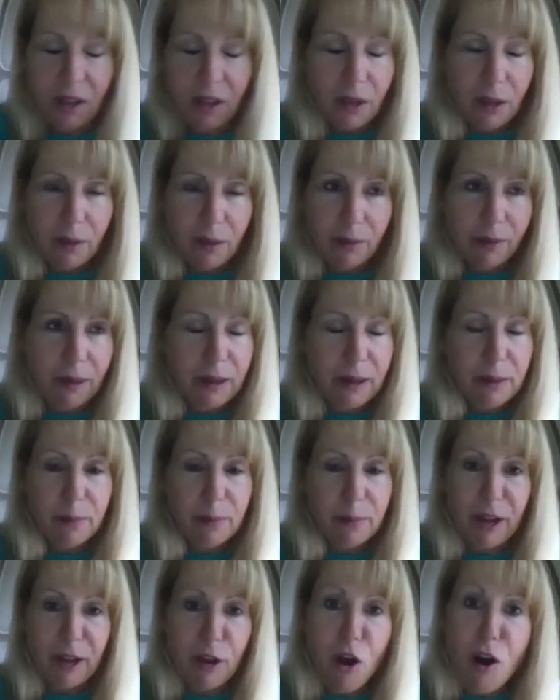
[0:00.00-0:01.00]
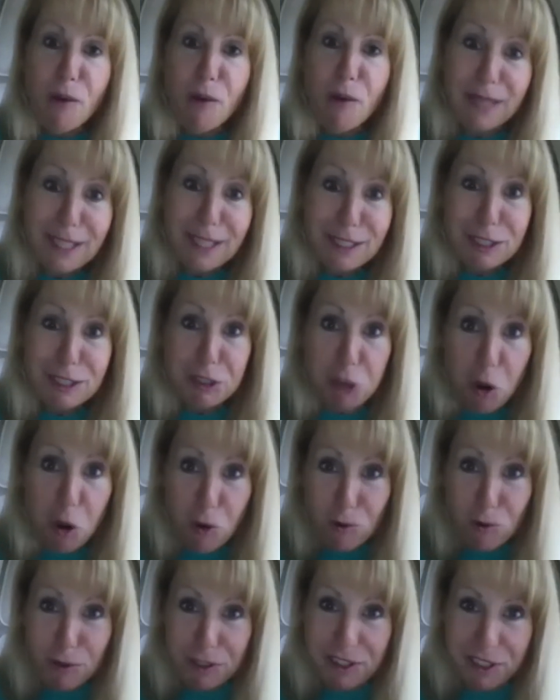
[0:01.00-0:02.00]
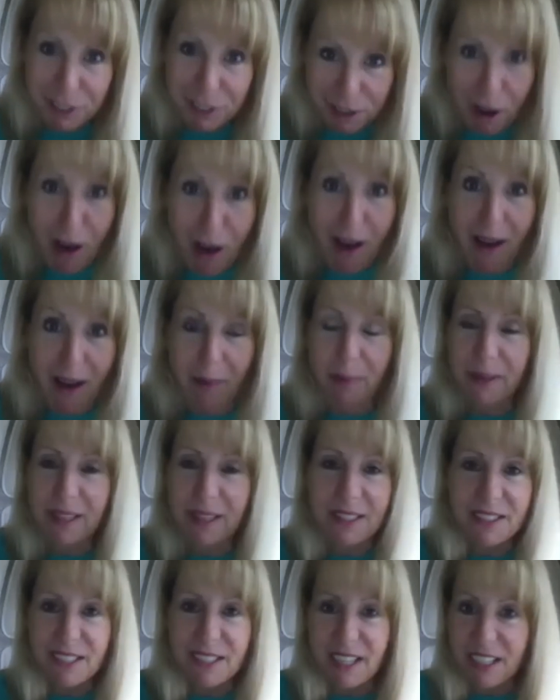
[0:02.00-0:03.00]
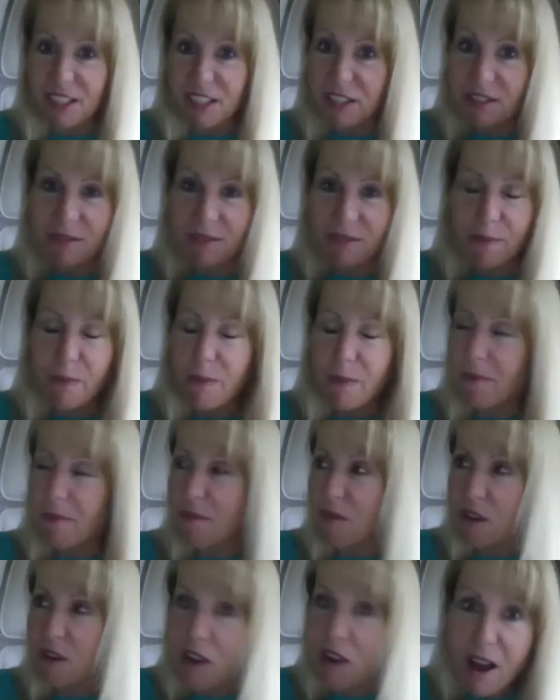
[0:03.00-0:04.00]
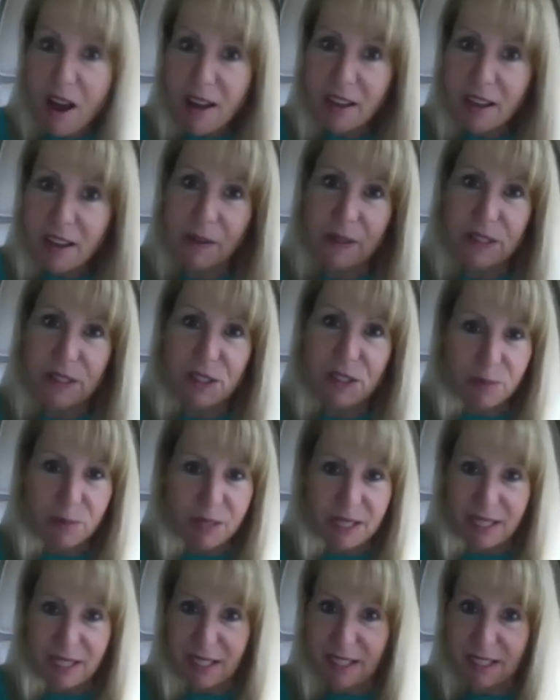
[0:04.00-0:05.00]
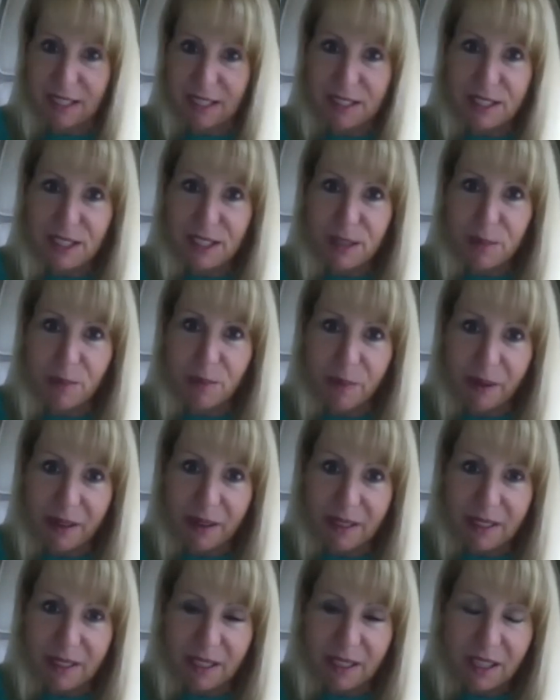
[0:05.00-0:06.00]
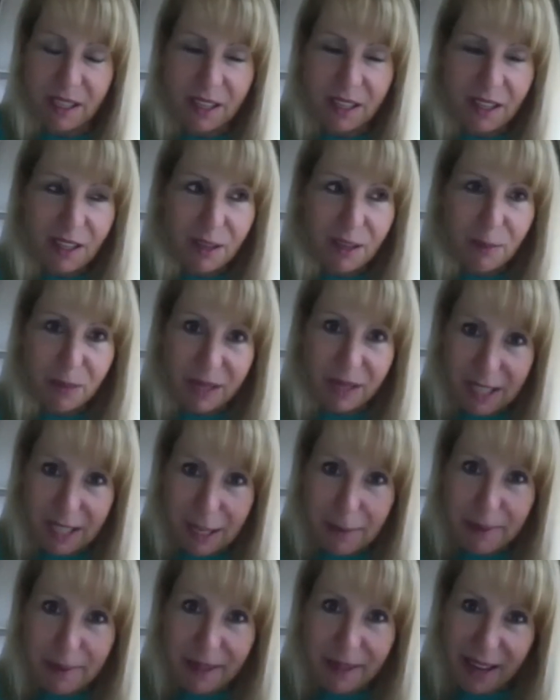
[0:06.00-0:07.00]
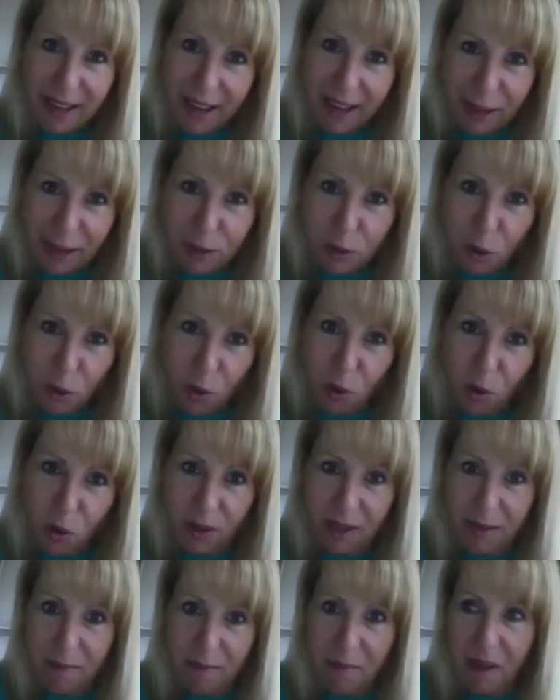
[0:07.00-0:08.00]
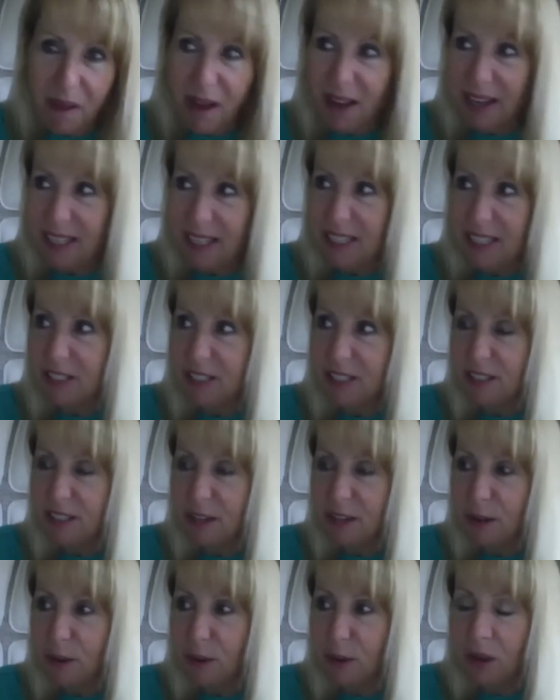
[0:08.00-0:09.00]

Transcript: by, by all means don't stop it's it's not going to be easy, but mm-hmm. keep that angle in mind. So,